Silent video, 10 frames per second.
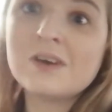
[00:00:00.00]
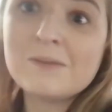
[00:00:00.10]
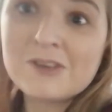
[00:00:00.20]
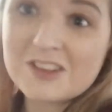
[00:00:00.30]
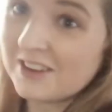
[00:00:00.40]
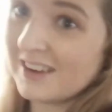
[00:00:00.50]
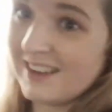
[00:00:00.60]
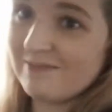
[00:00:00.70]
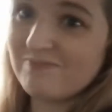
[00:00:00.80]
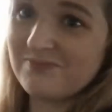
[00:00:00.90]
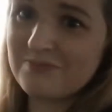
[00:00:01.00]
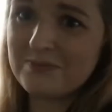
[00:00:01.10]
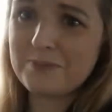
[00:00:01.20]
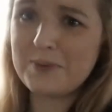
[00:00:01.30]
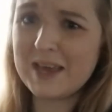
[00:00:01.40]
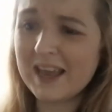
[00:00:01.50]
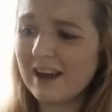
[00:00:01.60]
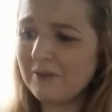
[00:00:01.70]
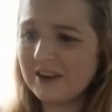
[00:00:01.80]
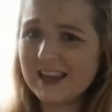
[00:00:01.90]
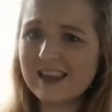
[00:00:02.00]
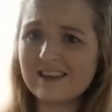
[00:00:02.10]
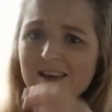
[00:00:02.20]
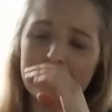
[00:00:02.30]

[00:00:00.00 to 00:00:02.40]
I'm just gonna pig out and eat.